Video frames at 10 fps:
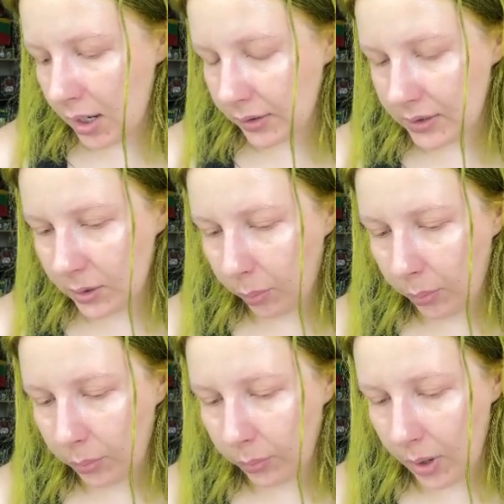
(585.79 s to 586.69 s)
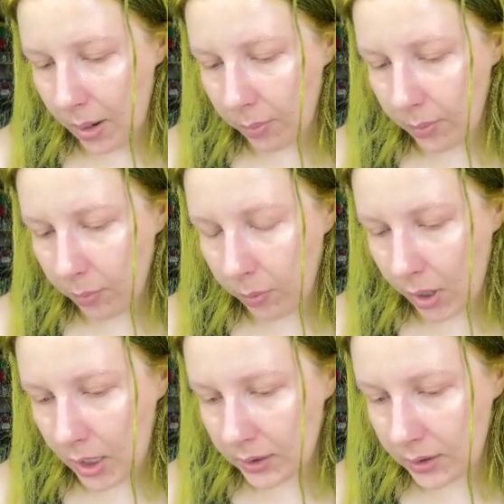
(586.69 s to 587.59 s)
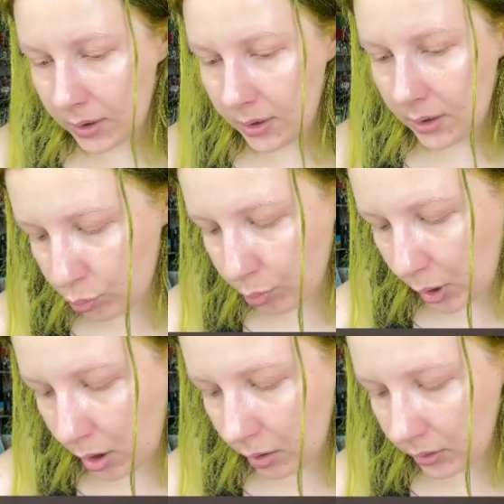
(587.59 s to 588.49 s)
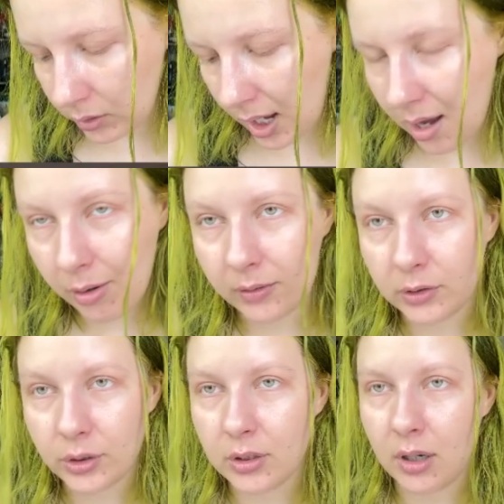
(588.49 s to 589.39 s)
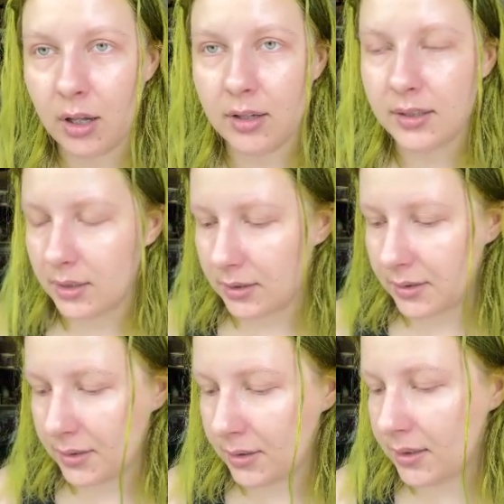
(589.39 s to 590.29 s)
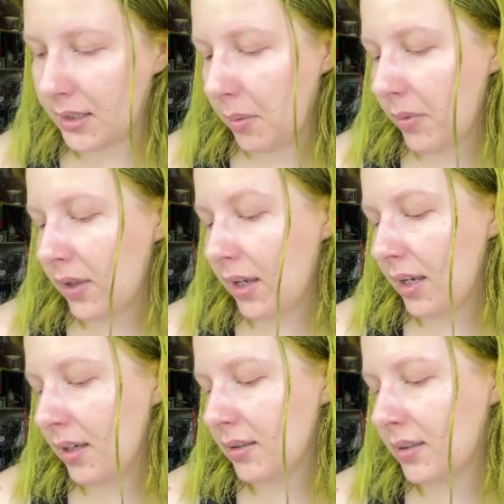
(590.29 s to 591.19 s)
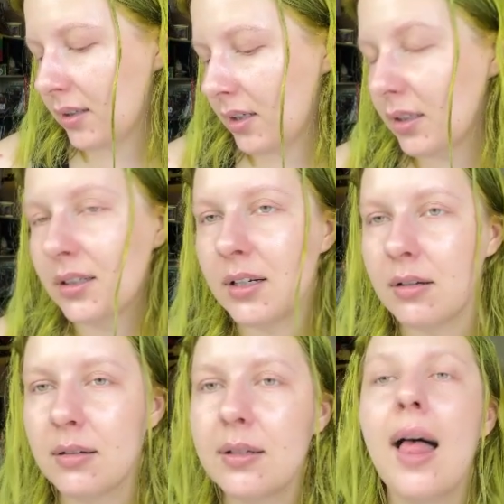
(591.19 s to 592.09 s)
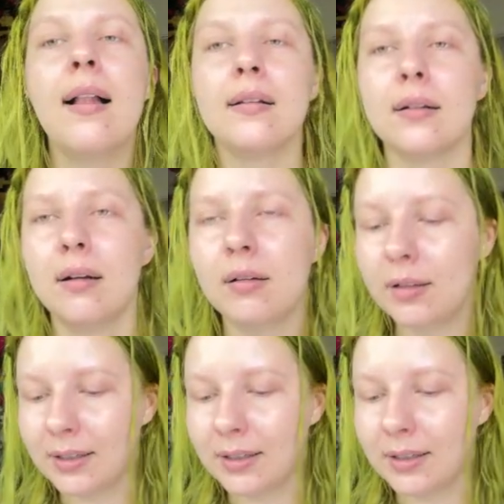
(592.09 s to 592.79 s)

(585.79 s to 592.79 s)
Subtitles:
Dip Prep Bond, however you call it. It's the same thing. It's good old alcohol.